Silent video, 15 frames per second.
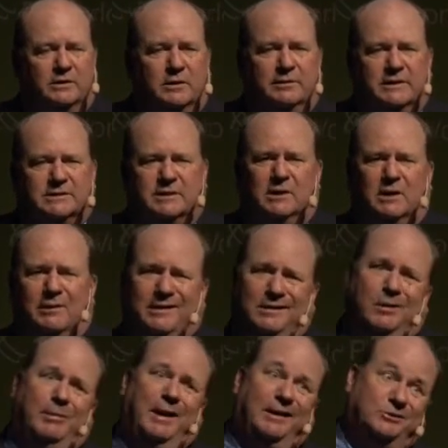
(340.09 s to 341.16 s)
and they say, you know what, go
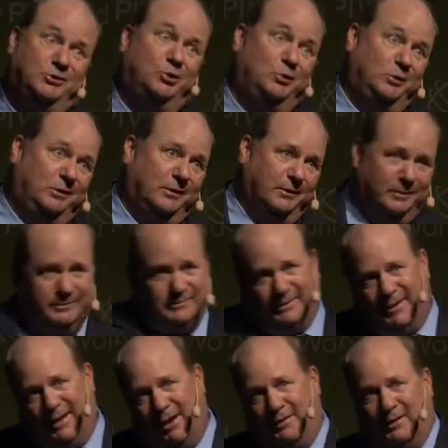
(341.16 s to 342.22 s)
back 2 years and
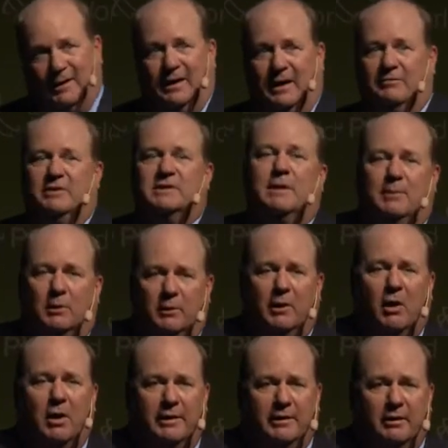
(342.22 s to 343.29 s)
calculate every time it went
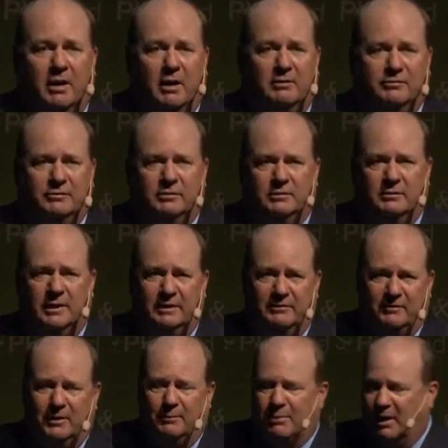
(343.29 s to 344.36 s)
on and off, right? A
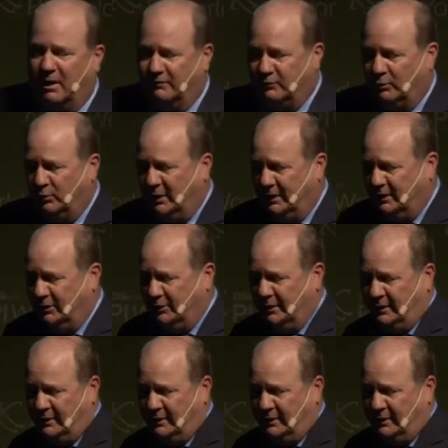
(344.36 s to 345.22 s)
very powerful way to do it.